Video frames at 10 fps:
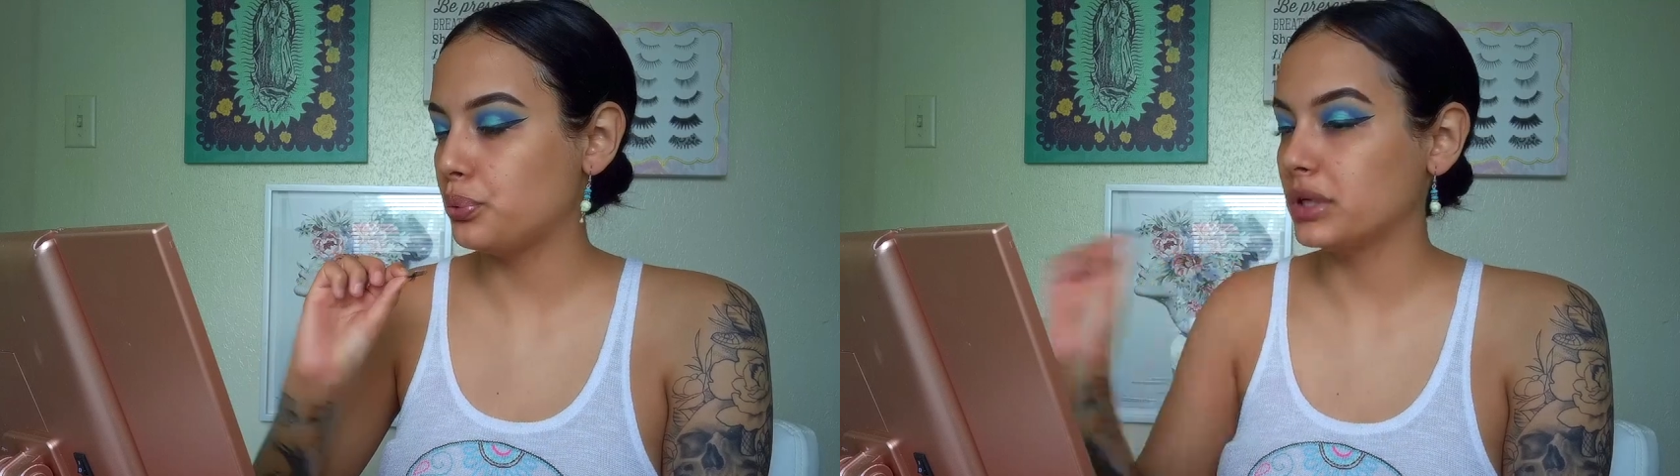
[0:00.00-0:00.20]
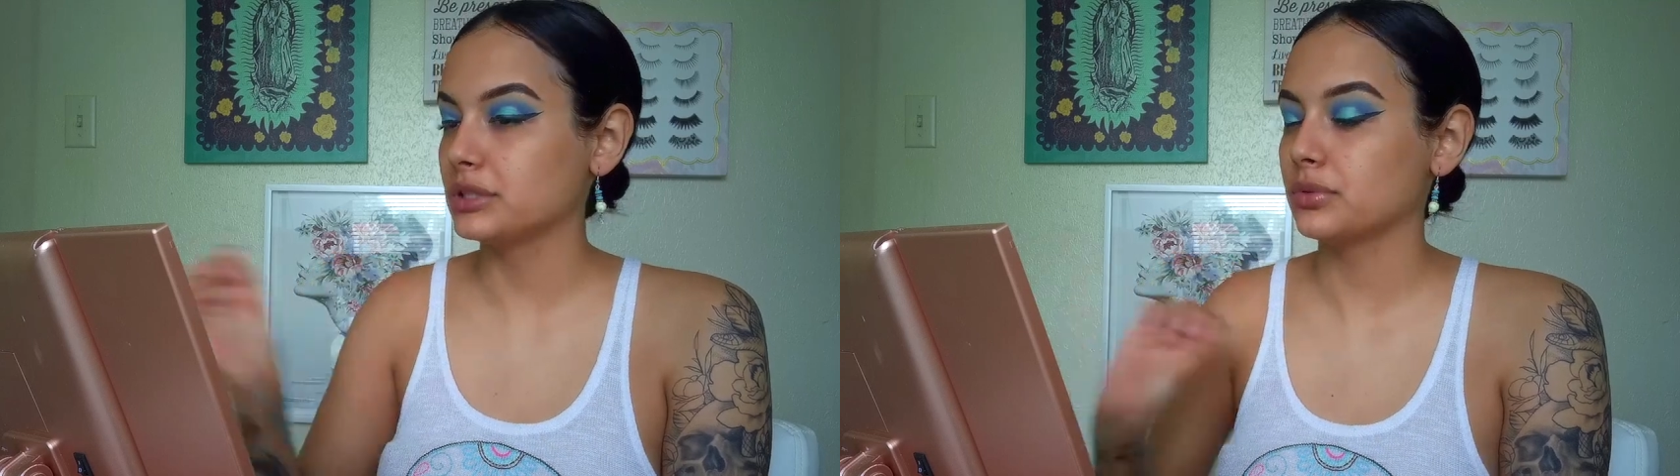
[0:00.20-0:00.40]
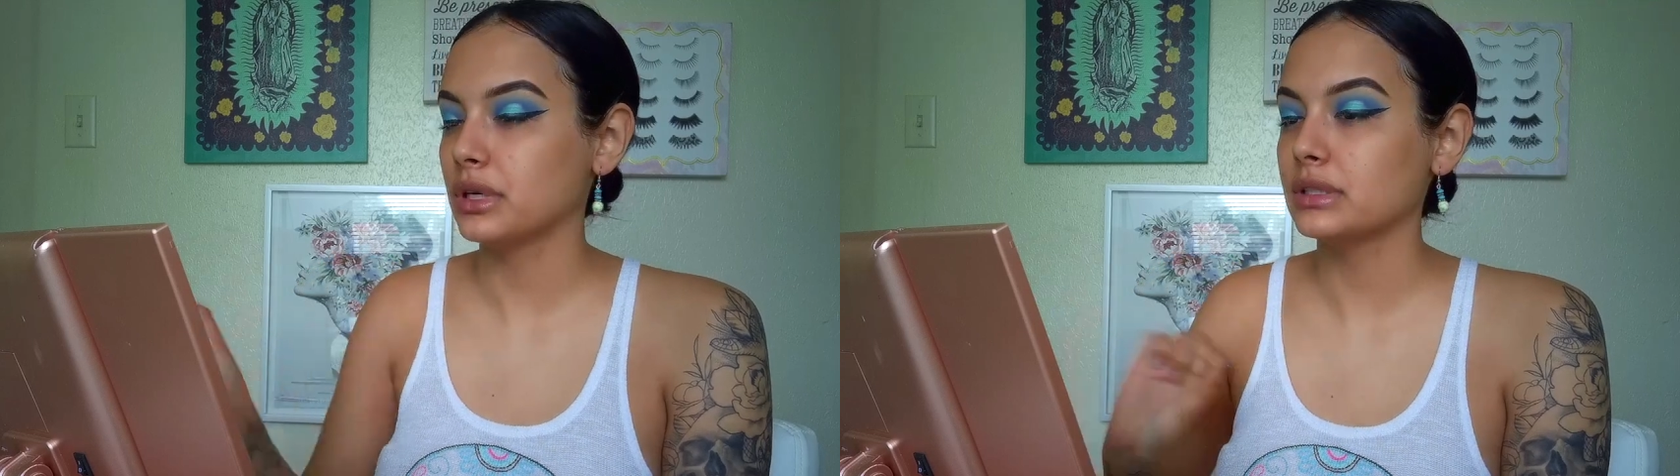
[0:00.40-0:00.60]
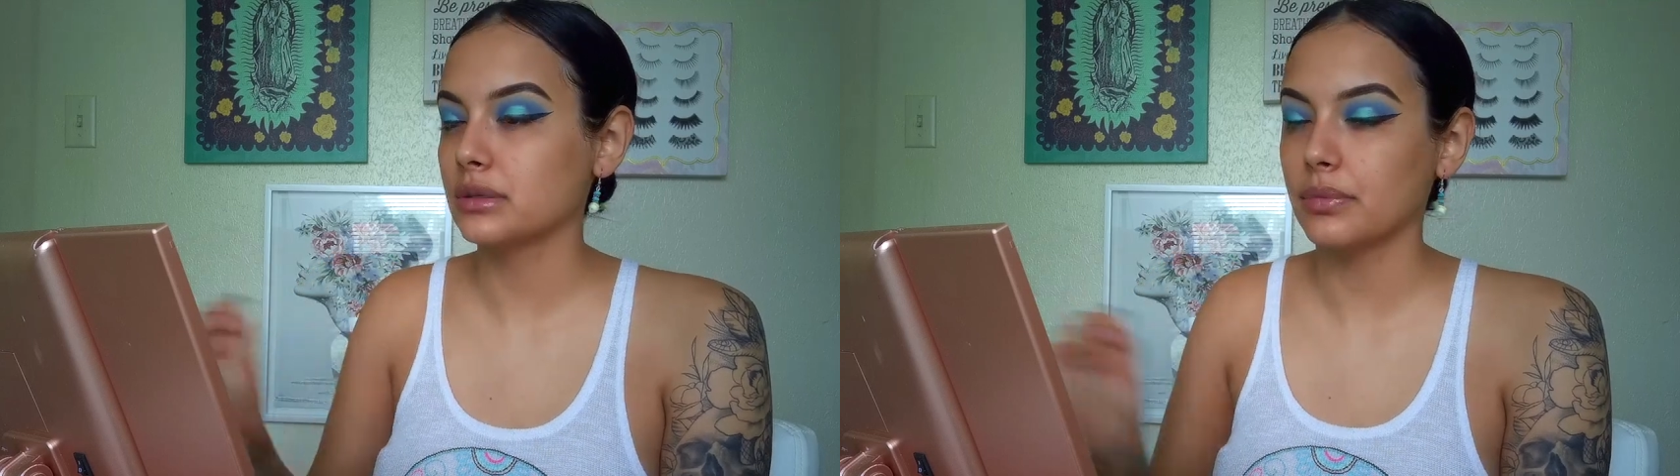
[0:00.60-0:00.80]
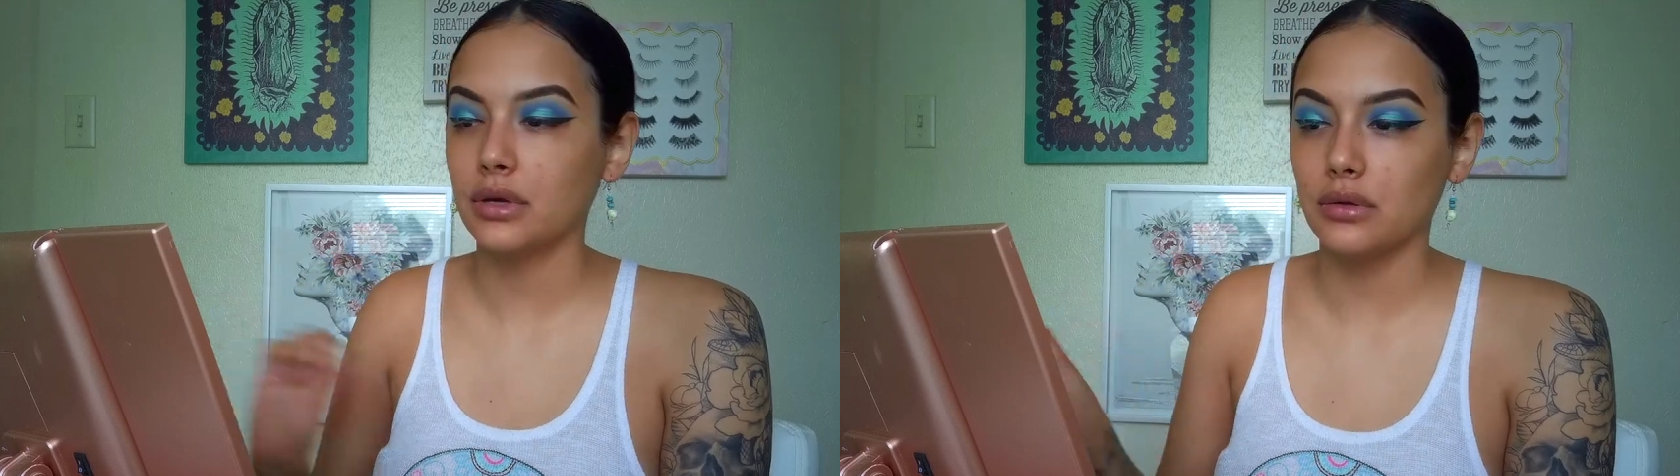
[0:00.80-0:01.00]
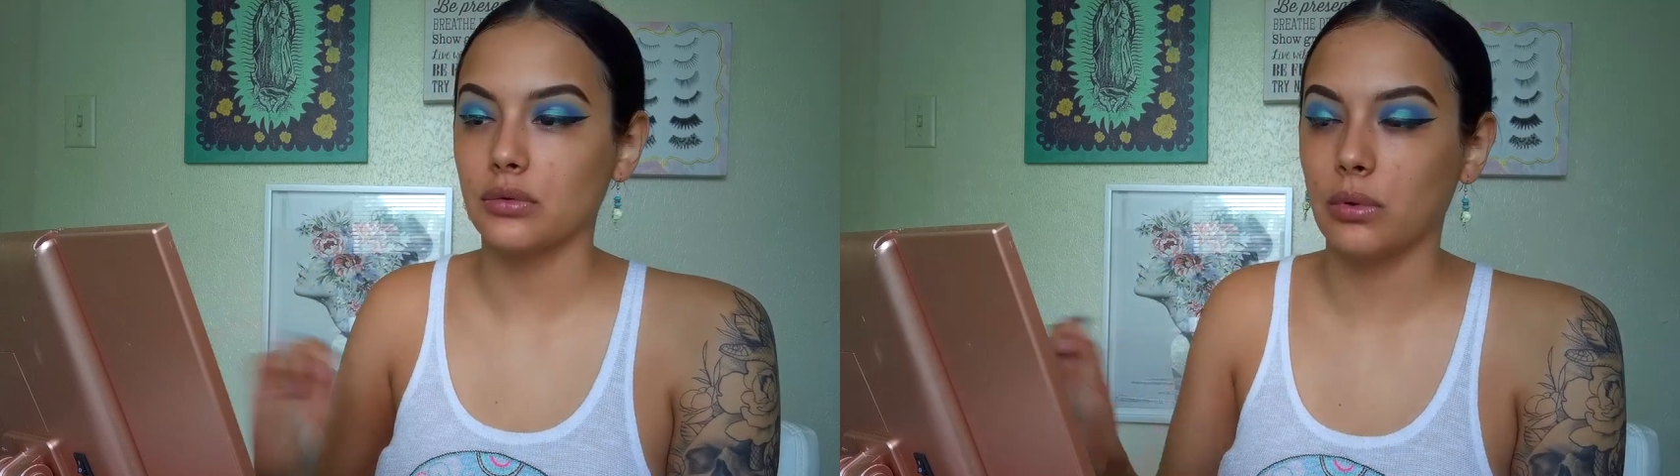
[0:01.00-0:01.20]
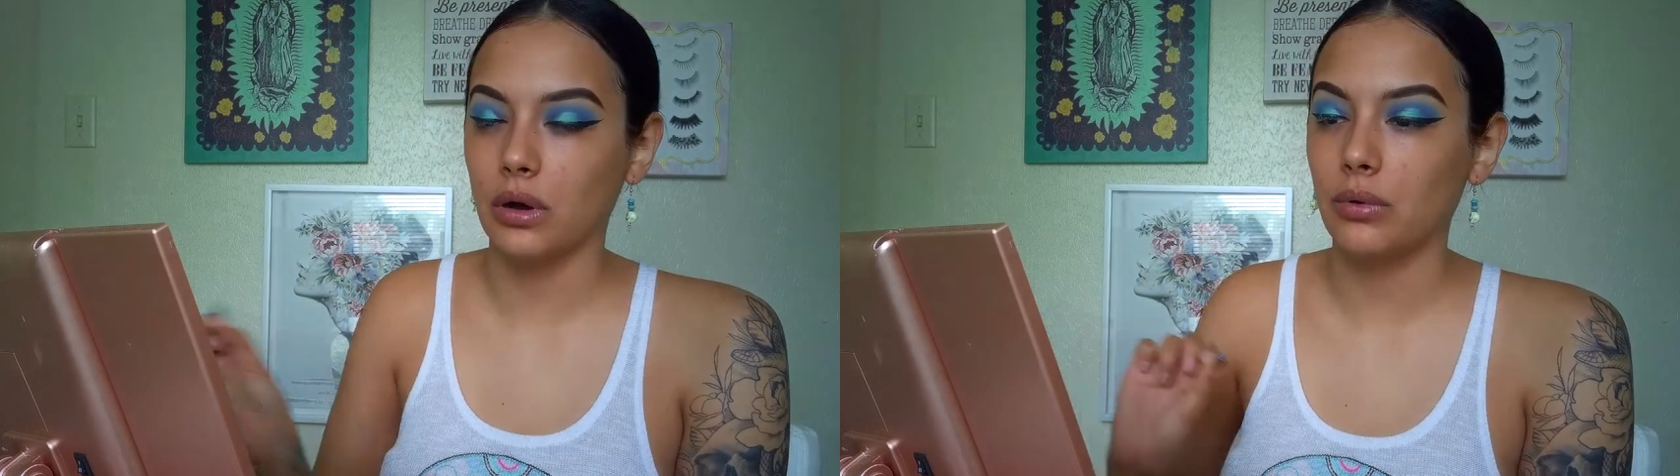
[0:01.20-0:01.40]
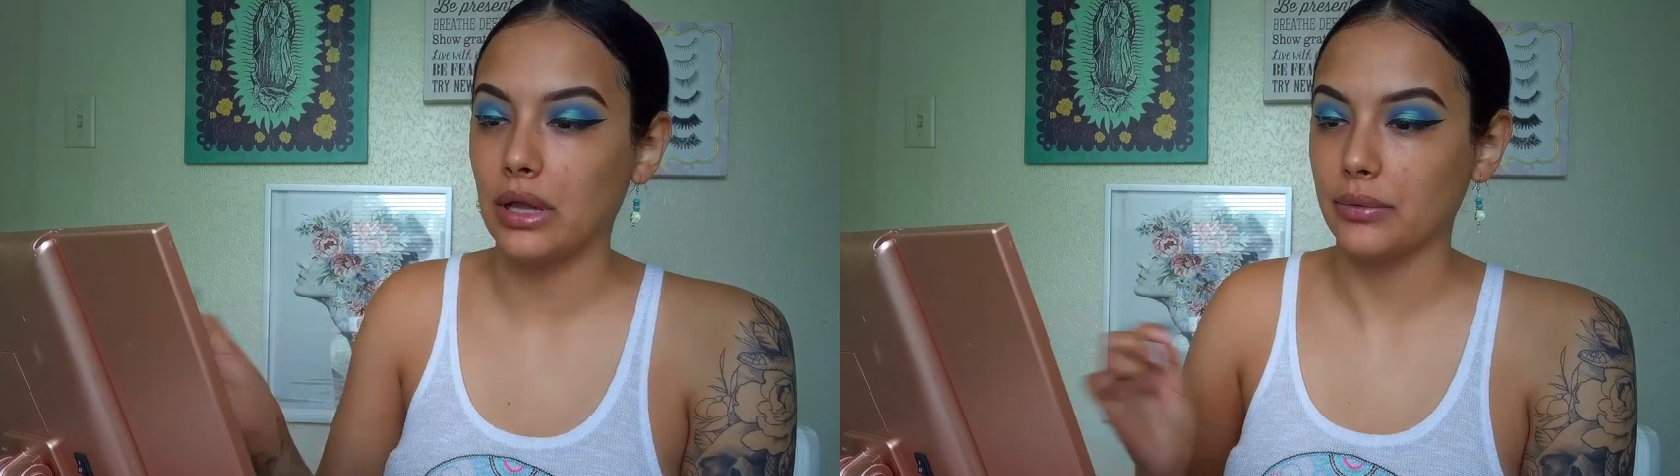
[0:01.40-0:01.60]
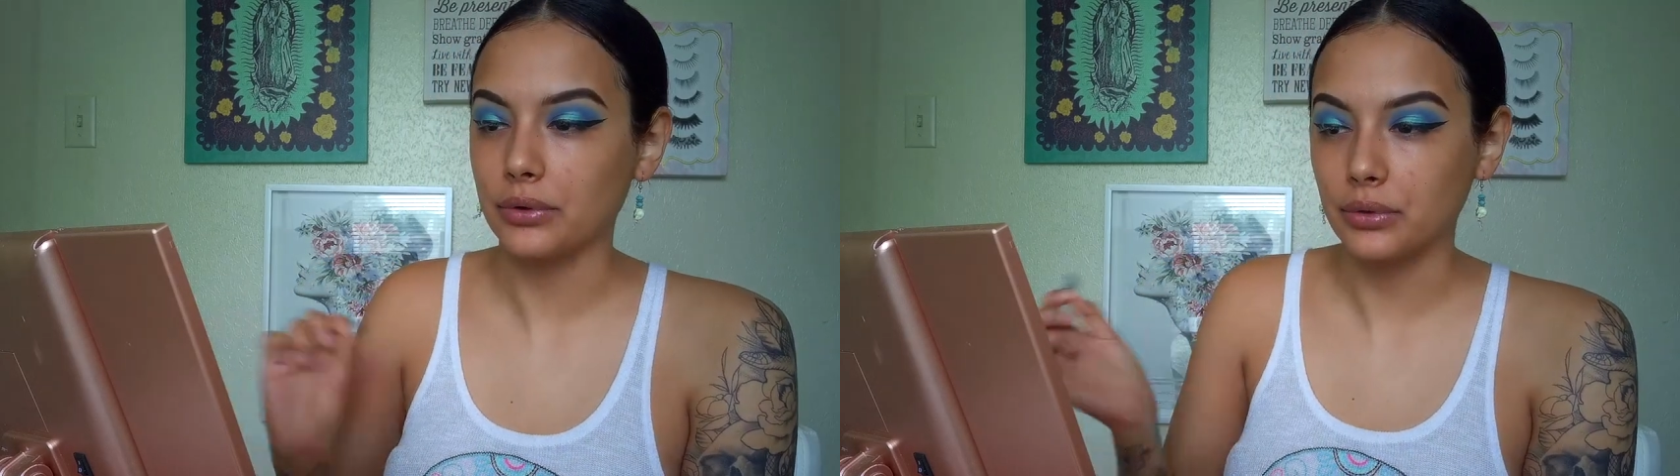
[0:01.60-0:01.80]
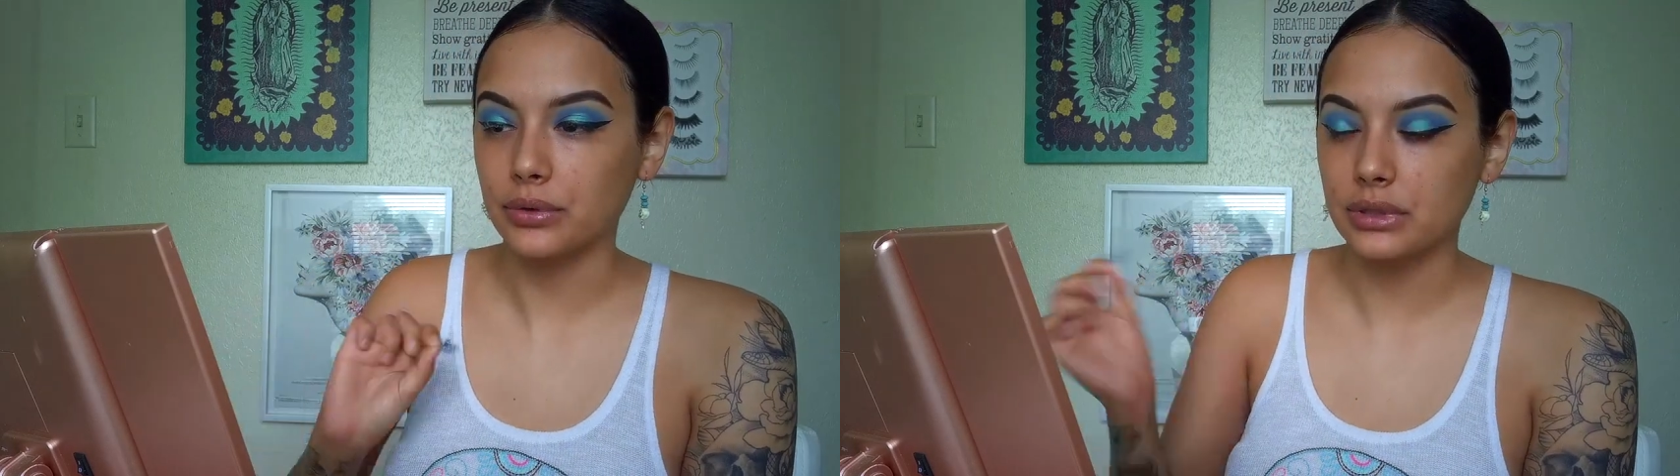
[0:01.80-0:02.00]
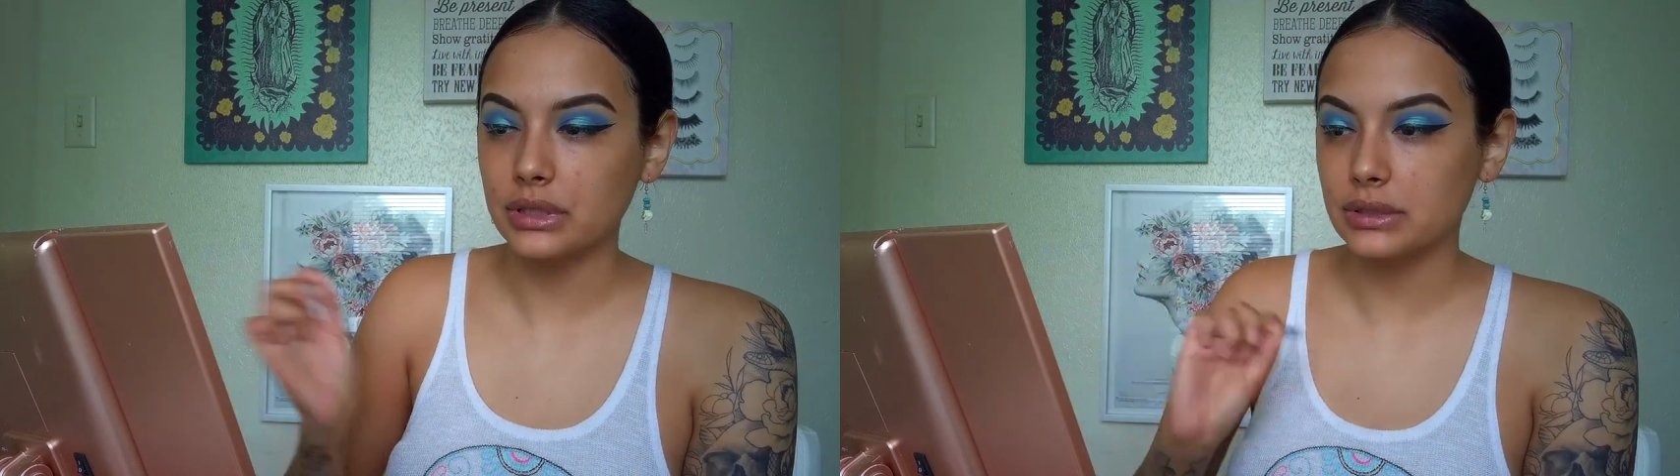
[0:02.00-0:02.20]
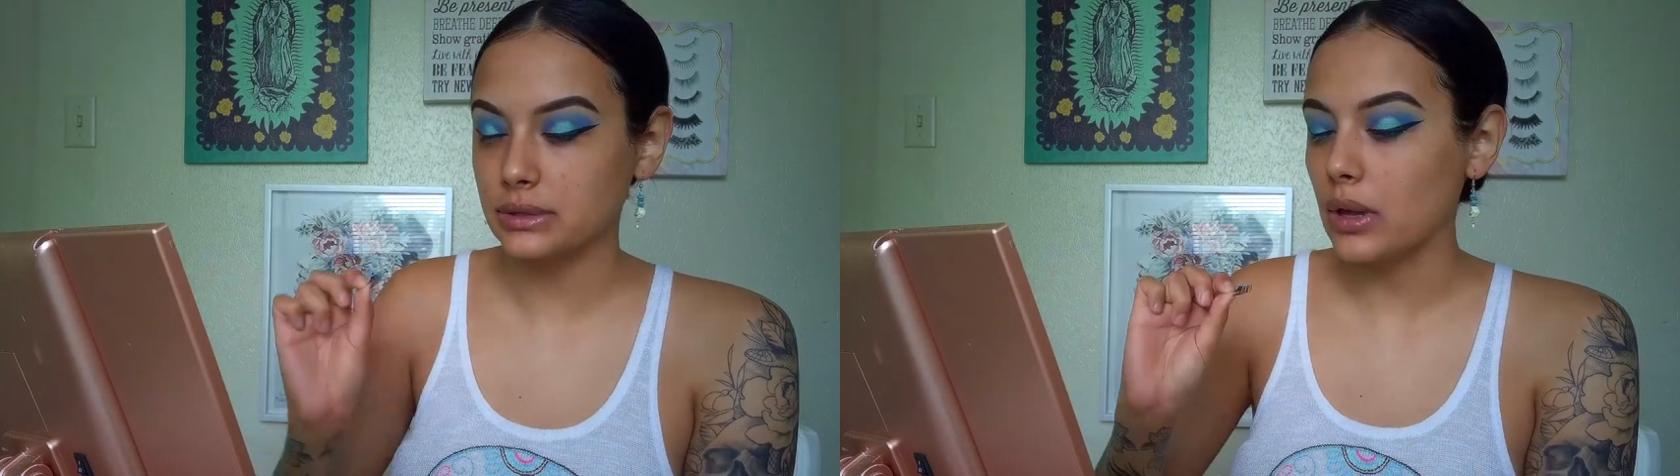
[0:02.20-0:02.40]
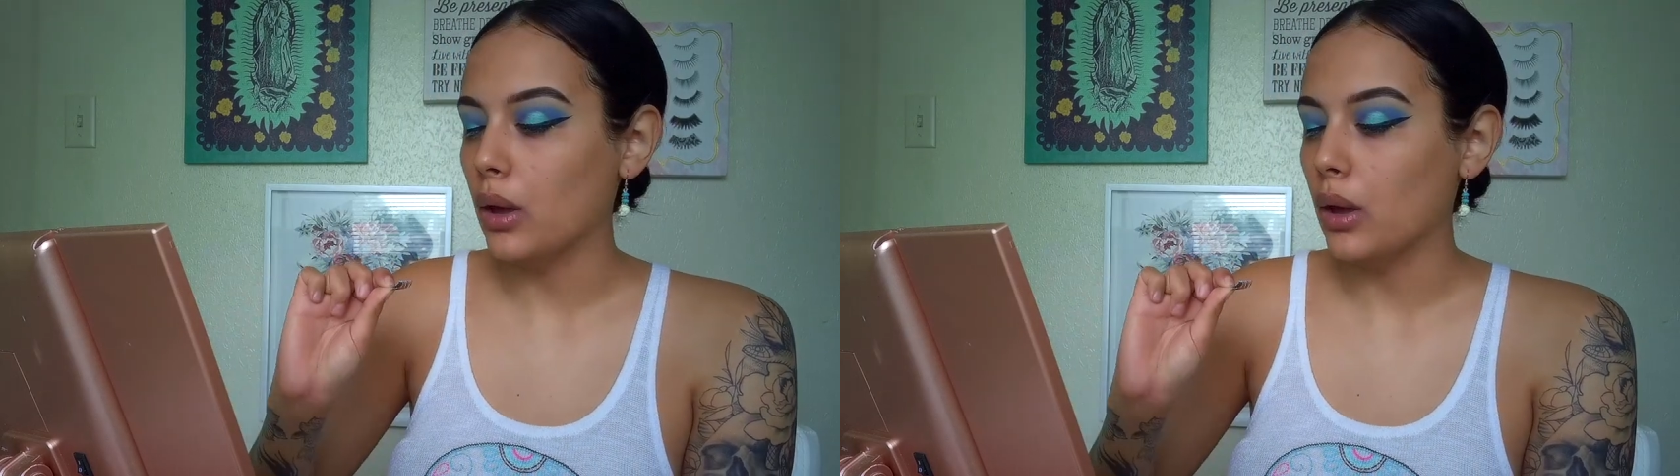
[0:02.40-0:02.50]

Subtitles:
I just wanted something on the wall while I recorded this.